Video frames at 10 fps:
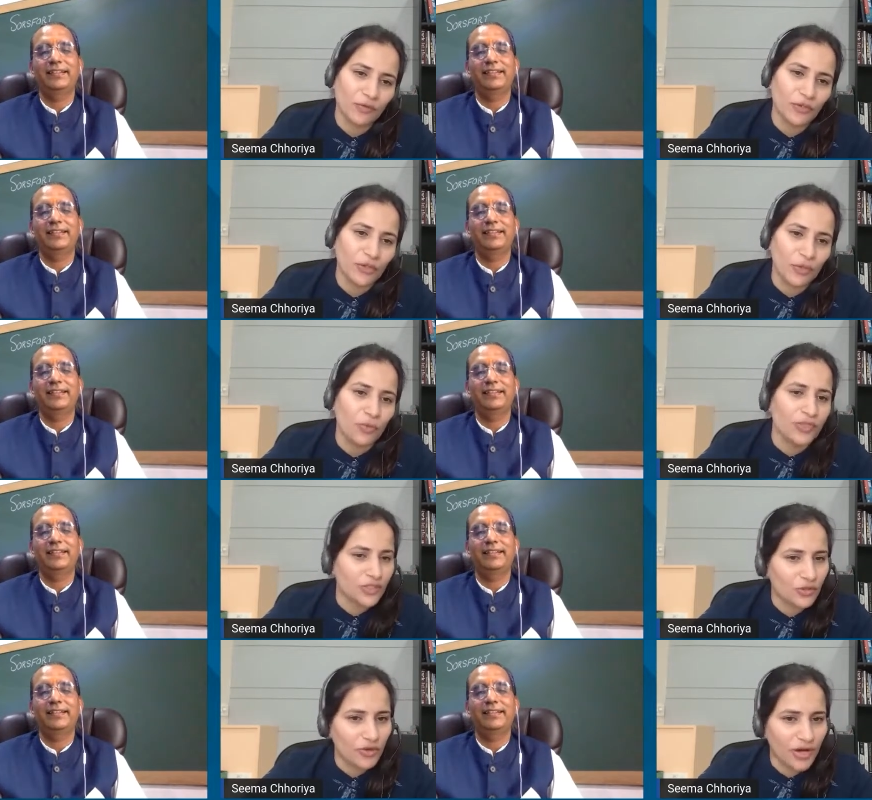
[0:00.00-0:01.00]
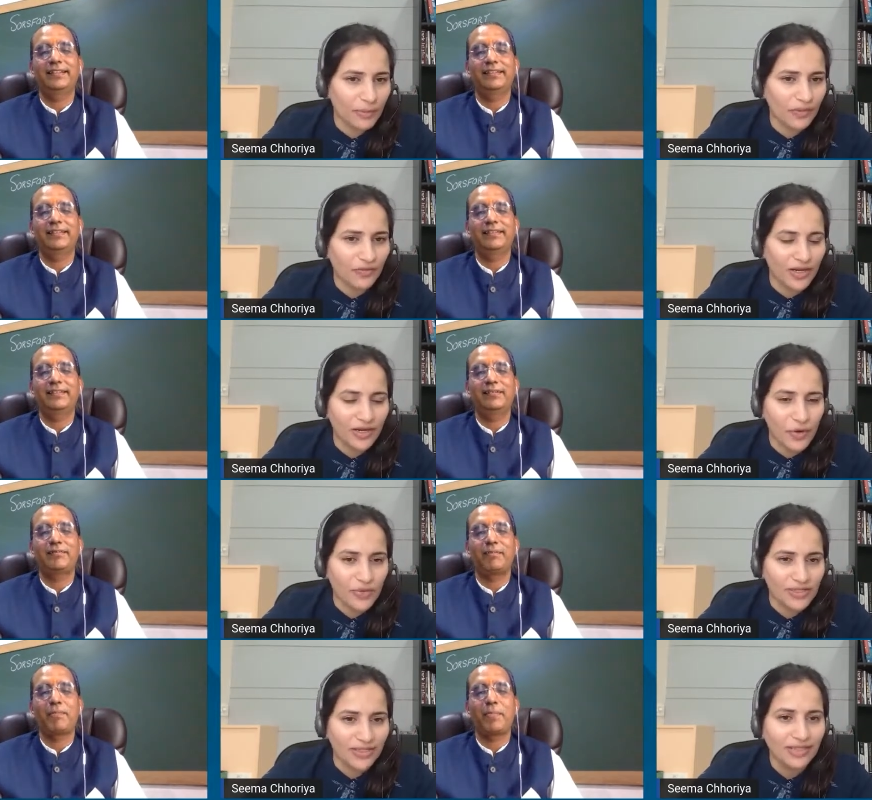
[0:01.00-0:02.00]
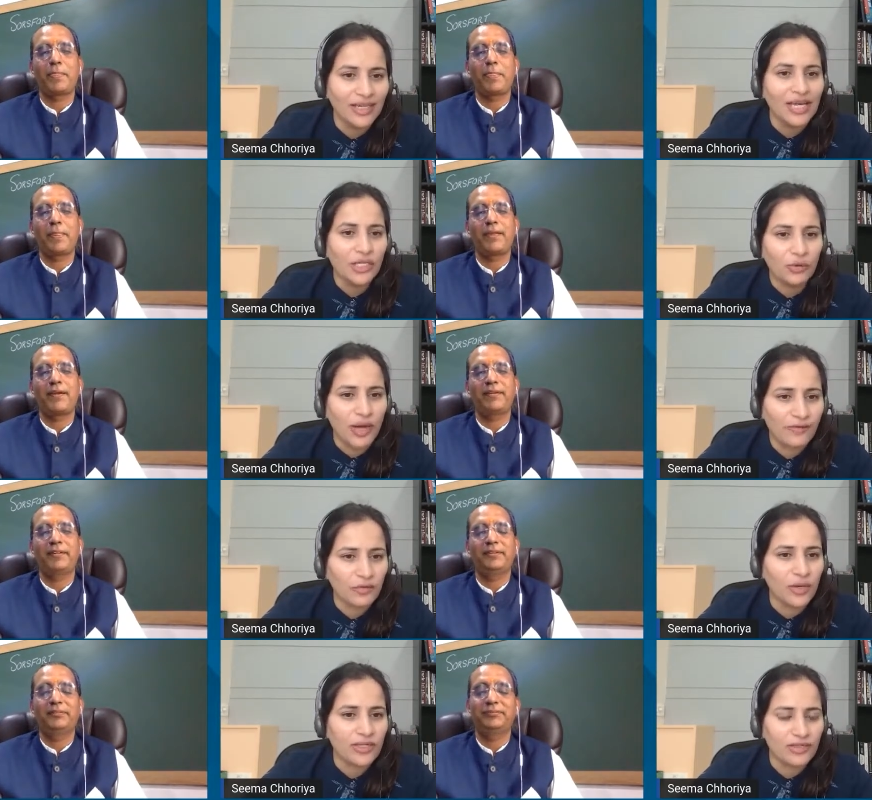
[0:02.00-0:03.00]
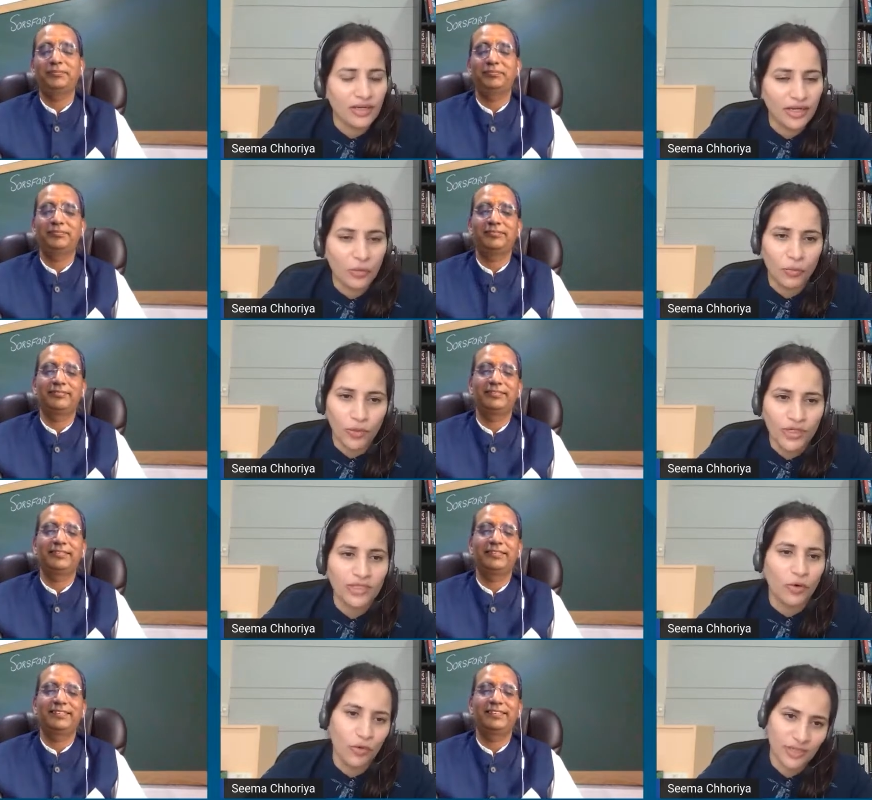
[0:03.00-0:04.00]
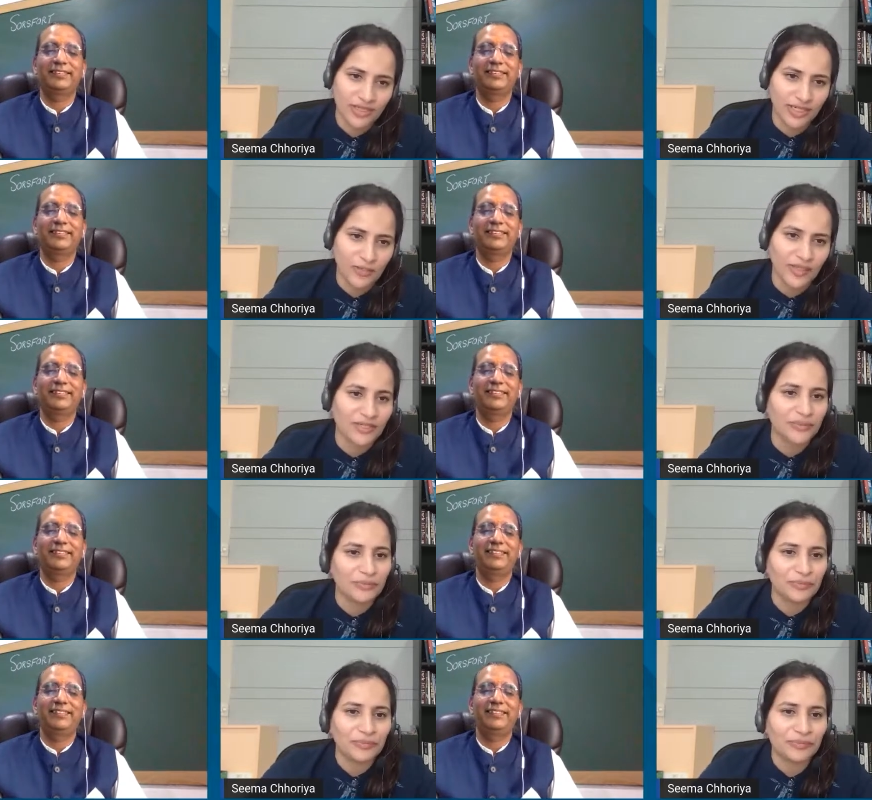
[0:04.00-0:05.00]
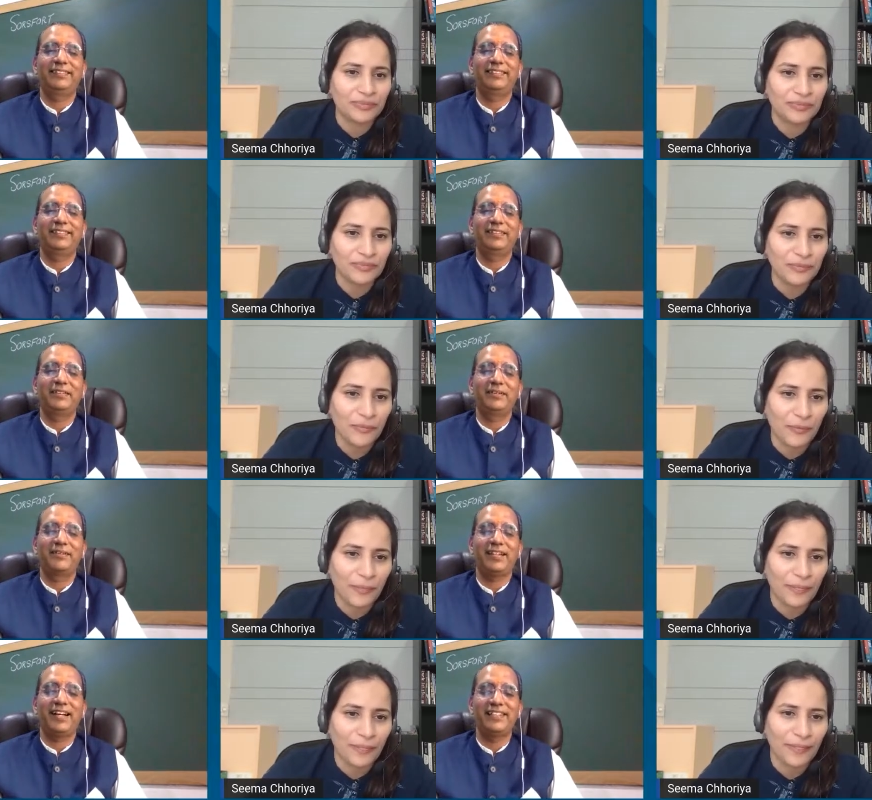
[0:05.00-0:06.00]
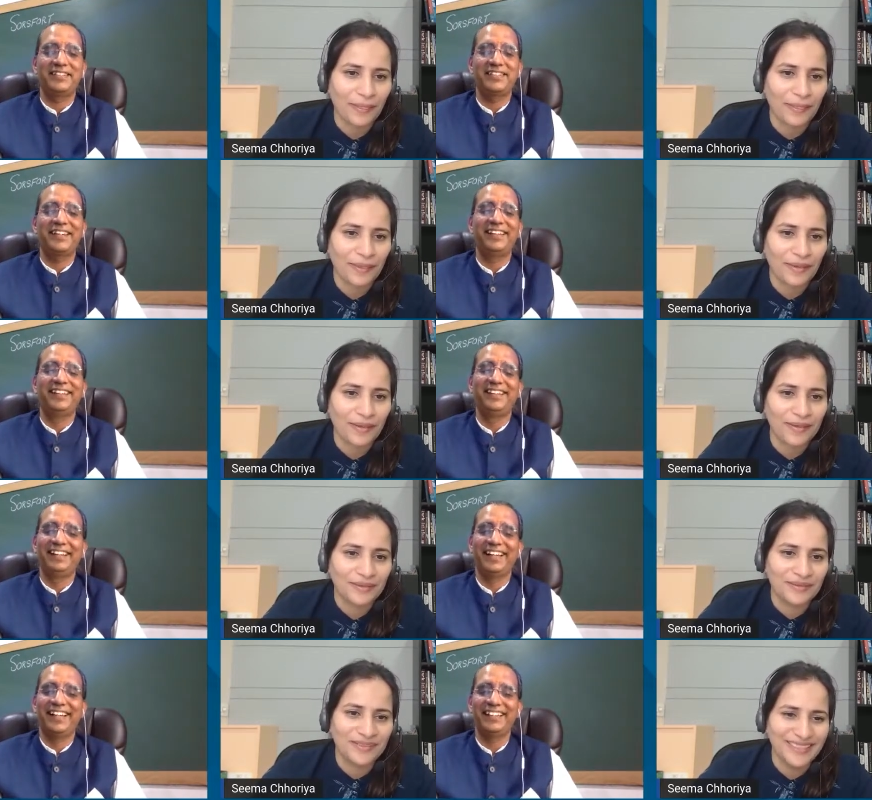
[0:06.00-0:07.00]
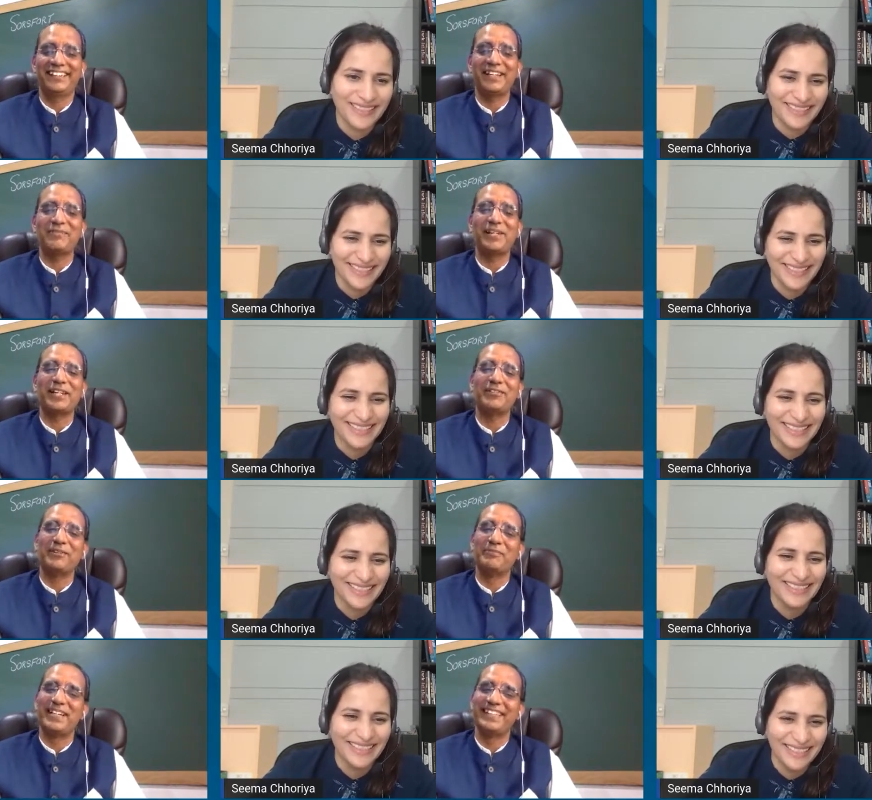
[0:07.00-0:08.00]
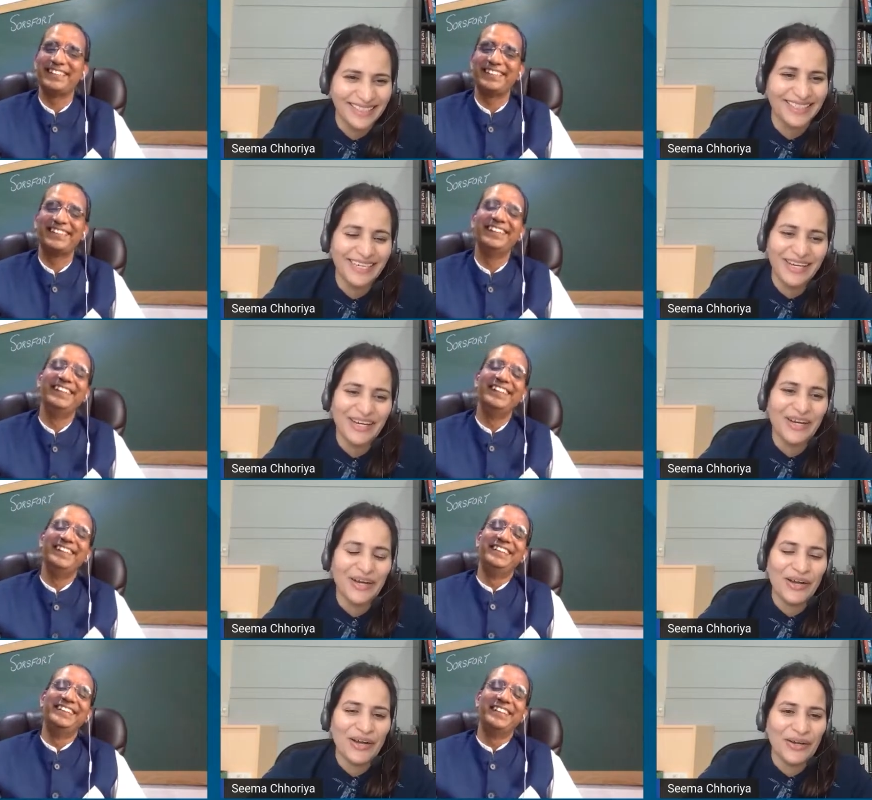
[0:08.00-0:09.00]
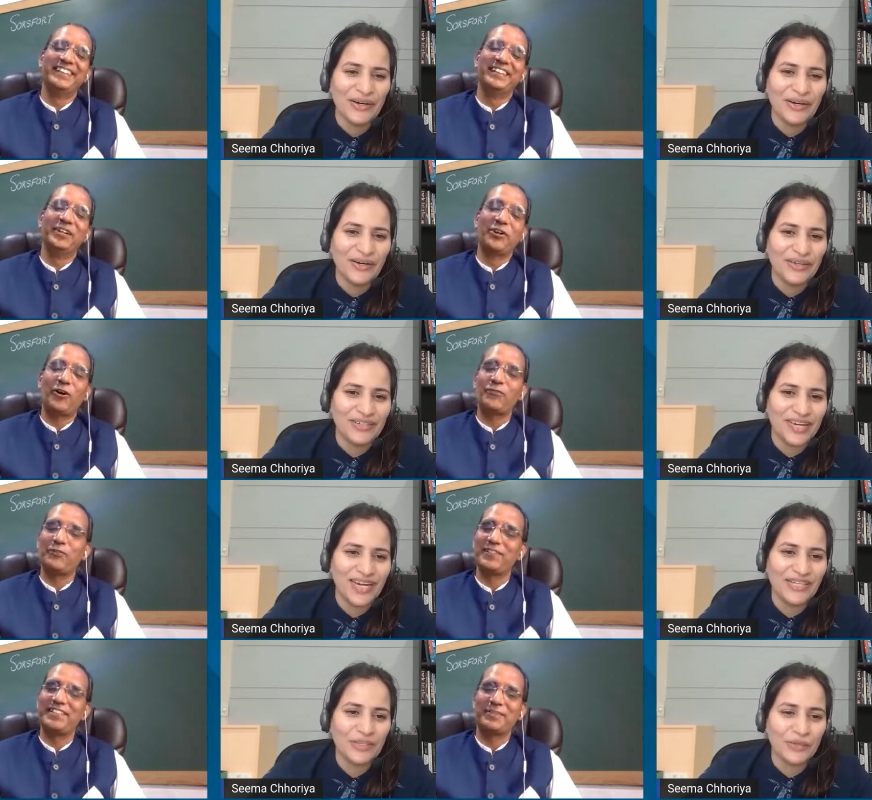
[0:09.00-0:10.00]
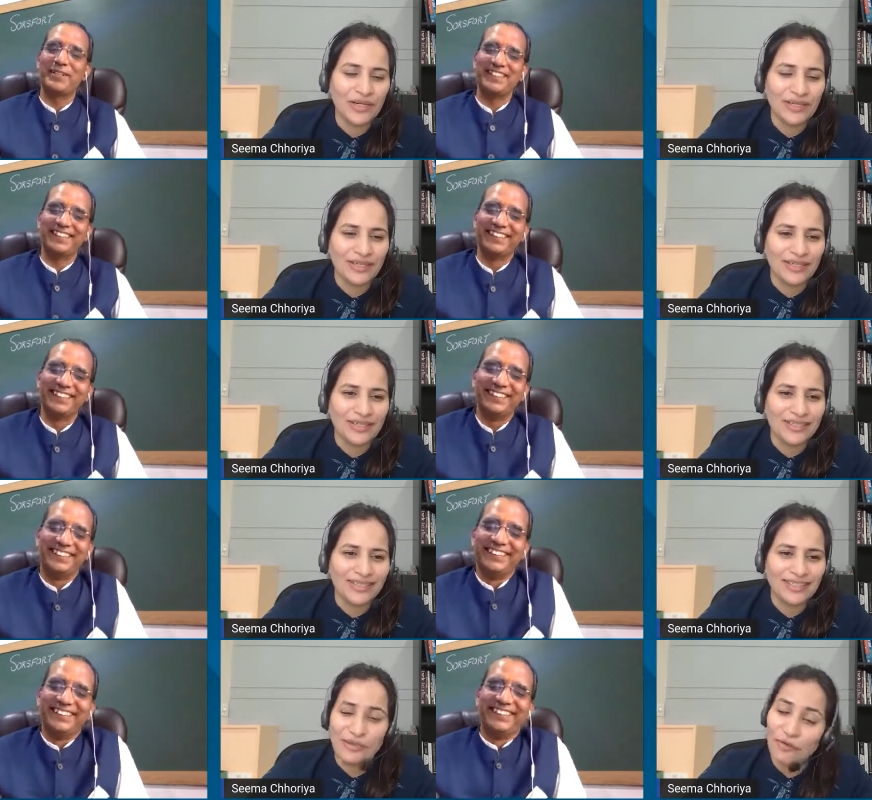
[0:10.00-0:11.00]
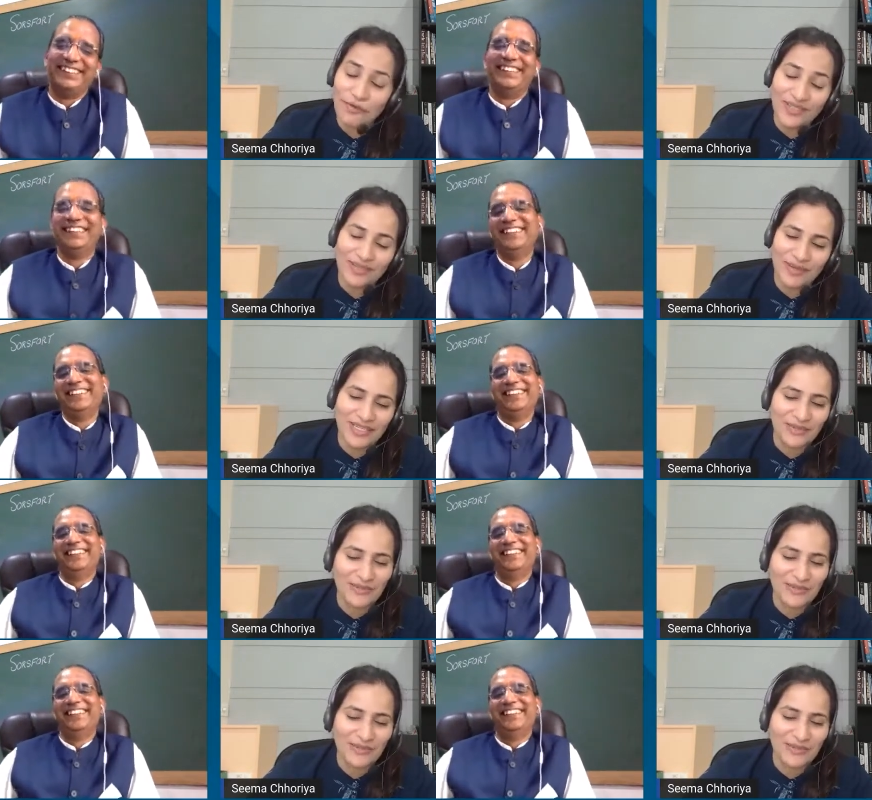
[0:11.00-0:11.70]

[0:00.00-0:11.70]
Speaker 1: of the show, which is called Rapid Fire Round, sir. You have to answer in a word or a statement.
Speaker 2: I'll try. I'll try my level best. All Coffee right, with so Seemaji.
Speaker 1: Coffee with Seemaji.